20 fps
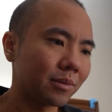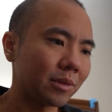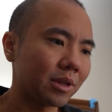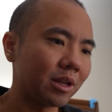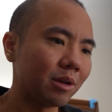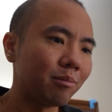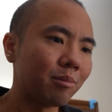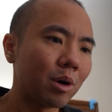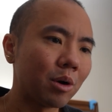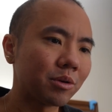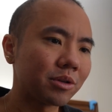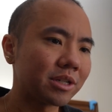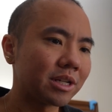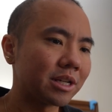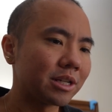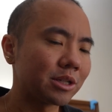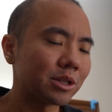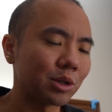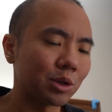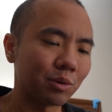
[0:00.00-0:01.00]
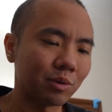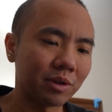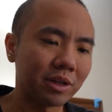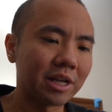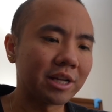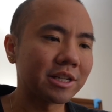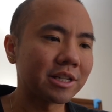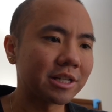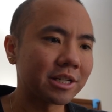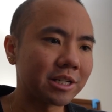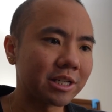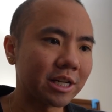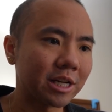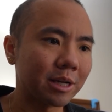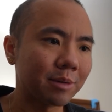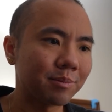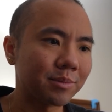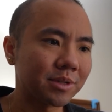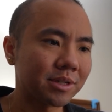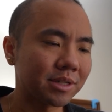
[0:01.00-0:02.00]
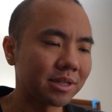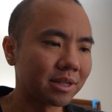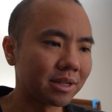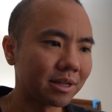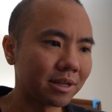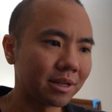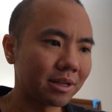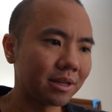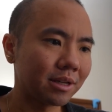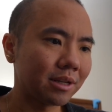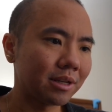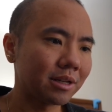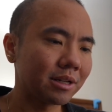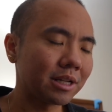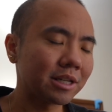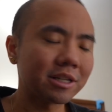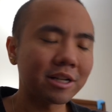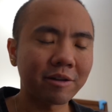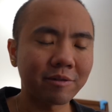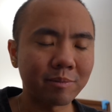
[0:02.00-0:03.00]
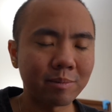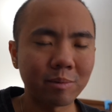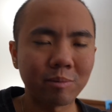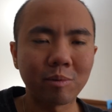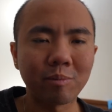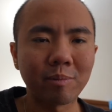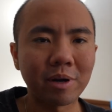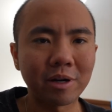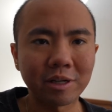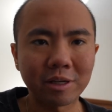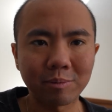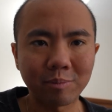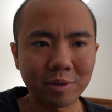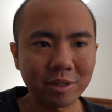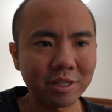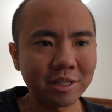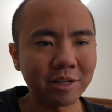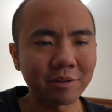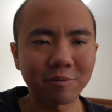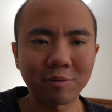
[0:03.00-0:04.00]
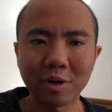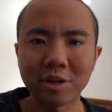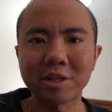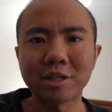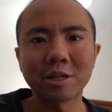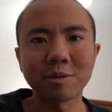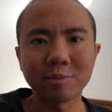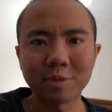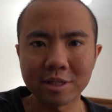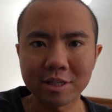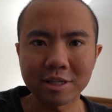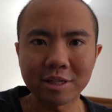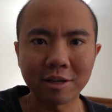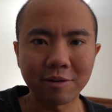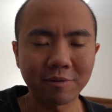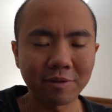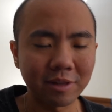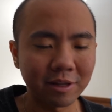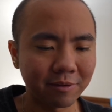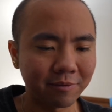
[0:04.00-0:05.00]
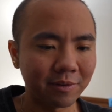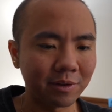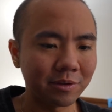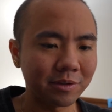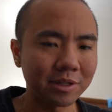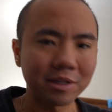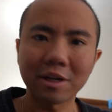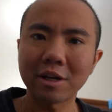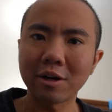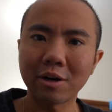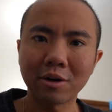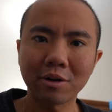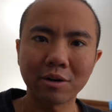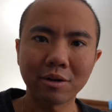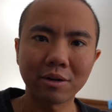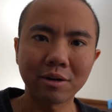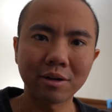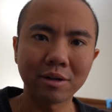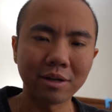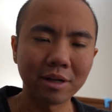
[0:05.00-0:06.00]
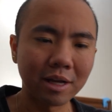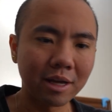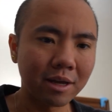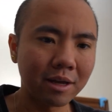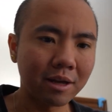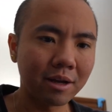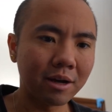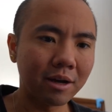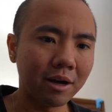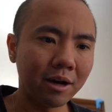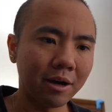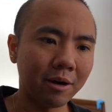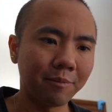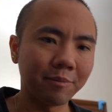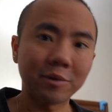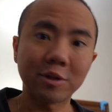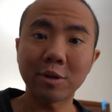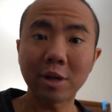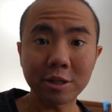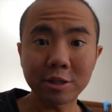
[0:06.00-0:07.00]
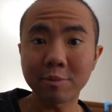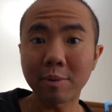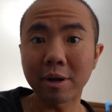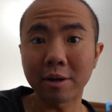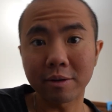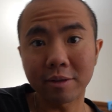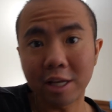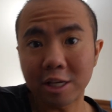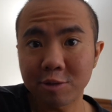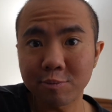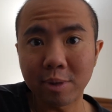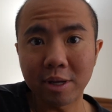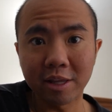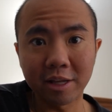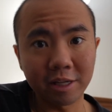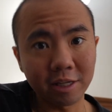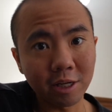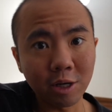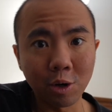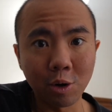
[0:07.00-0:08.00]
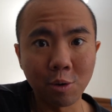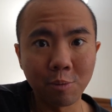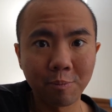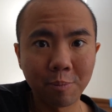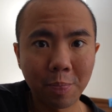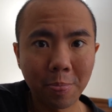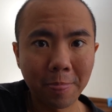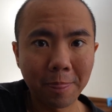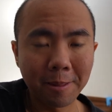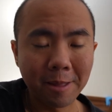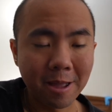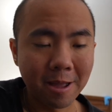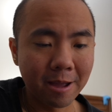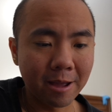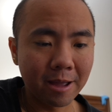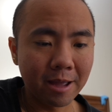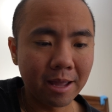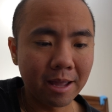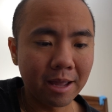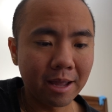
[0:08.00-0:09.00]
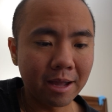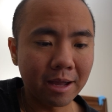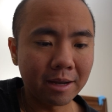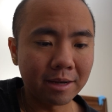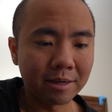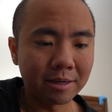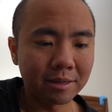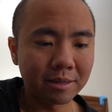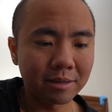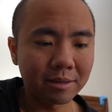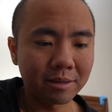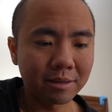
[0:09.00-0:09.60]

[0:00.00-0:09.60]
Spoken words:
emotions or relationships. Doesn't have to be romantic, but just like friendships and stuff, and they feel secure. So that's my like goal, and